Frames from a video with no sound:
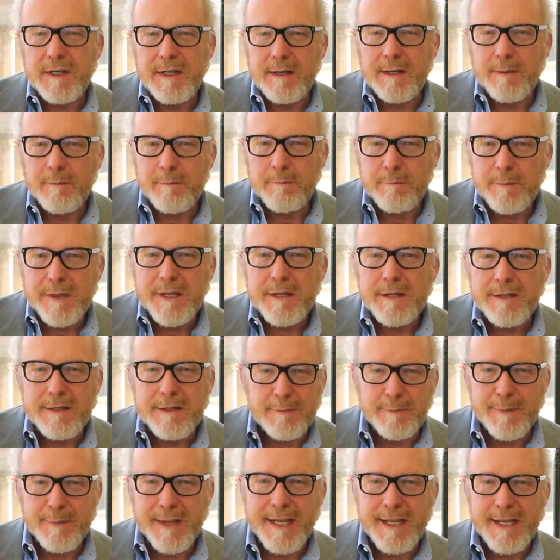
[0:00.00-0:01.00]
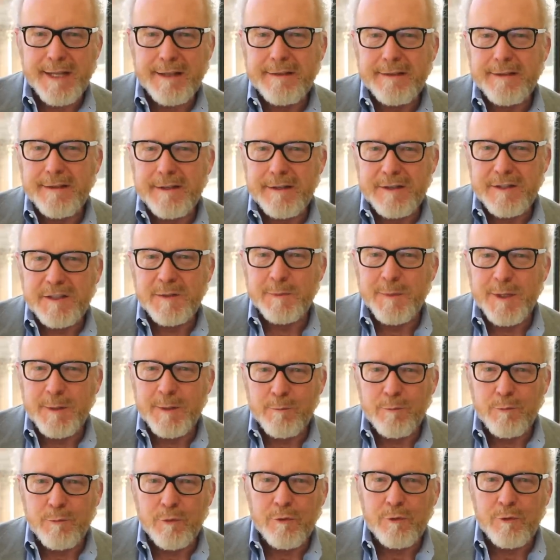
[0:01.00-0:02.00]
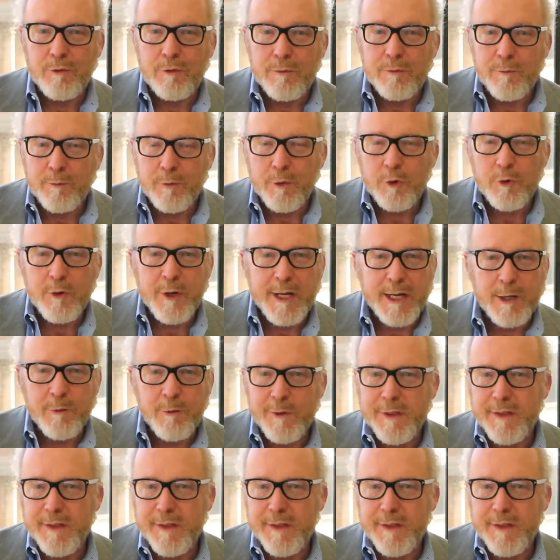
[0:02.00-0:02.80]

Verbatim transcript: on a big debate that's been brewing